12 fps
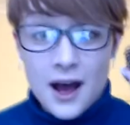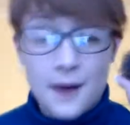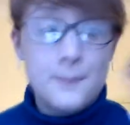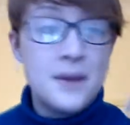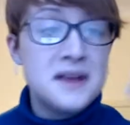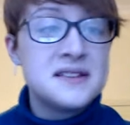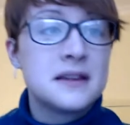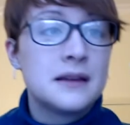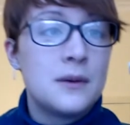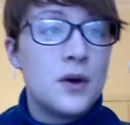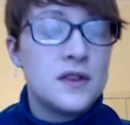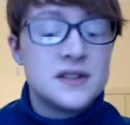Basically
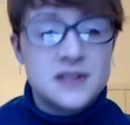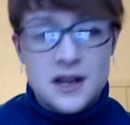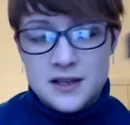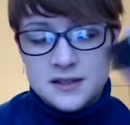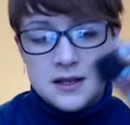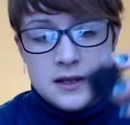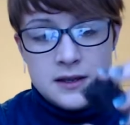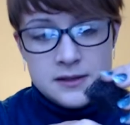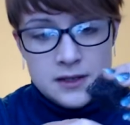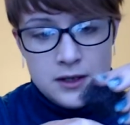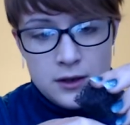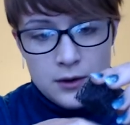what this does is
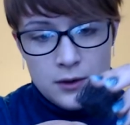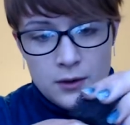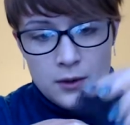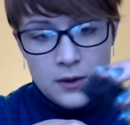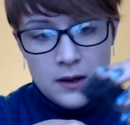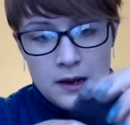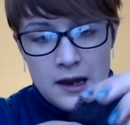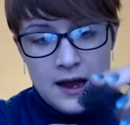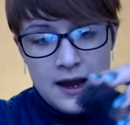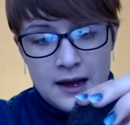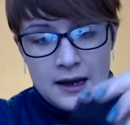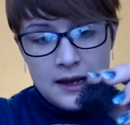you
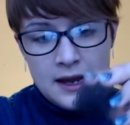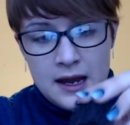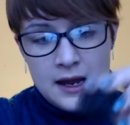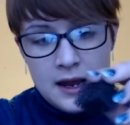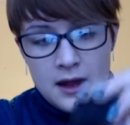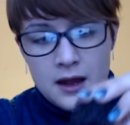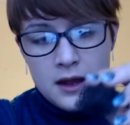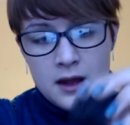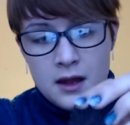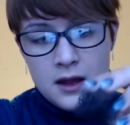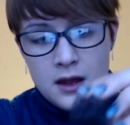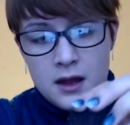lightly
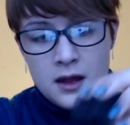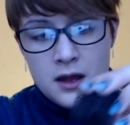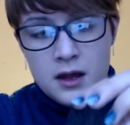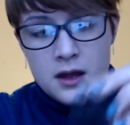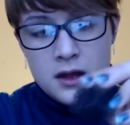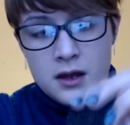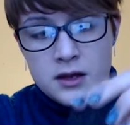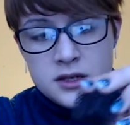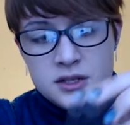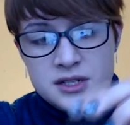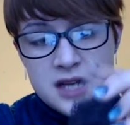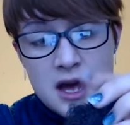
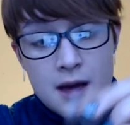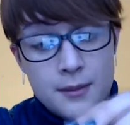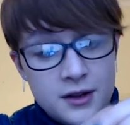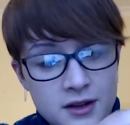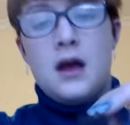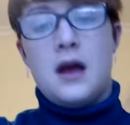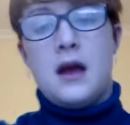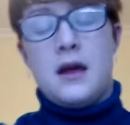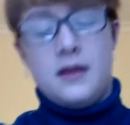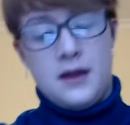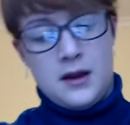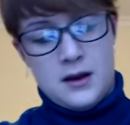dab it
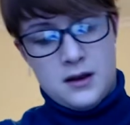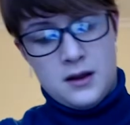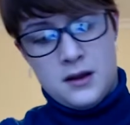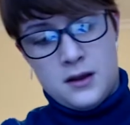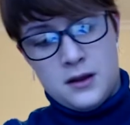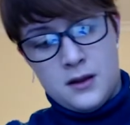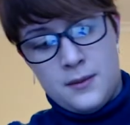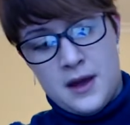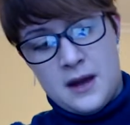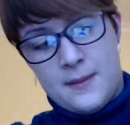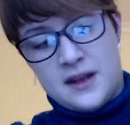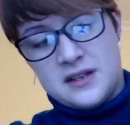and then pat
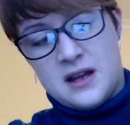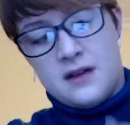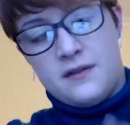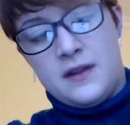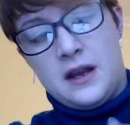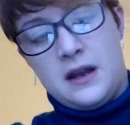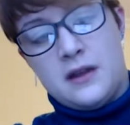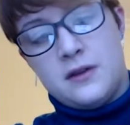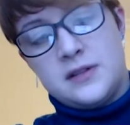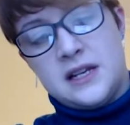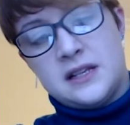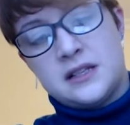it back down for any of
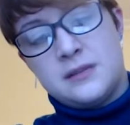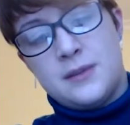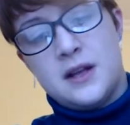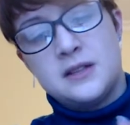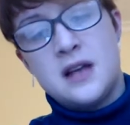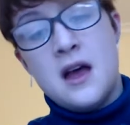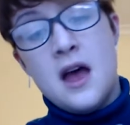those excess bits.